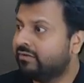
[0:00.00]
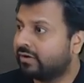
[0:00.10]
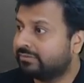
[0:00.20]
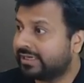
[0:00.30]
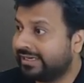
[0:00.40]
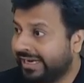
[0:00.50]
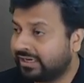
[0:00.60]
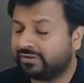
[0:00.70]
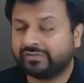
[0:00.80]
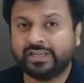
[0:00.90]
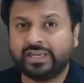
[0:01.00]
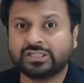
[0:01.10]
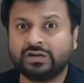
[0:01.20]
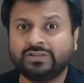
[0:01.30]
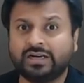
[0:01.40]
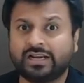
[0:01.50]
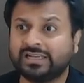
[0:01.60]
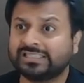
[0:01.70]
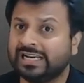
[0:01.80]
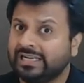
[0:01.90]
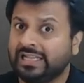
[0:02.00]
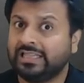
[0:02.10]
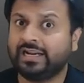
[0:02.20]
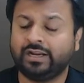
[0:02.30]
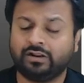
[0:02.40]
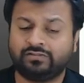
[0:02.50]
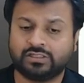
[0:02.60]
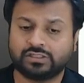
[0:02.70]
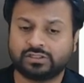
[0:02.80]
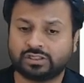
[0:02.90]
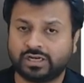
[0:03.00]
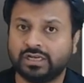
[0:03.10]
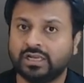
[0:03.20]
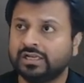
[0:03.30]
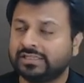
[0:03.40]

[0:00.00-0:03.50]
from the date of creation of the trust till the date of registration.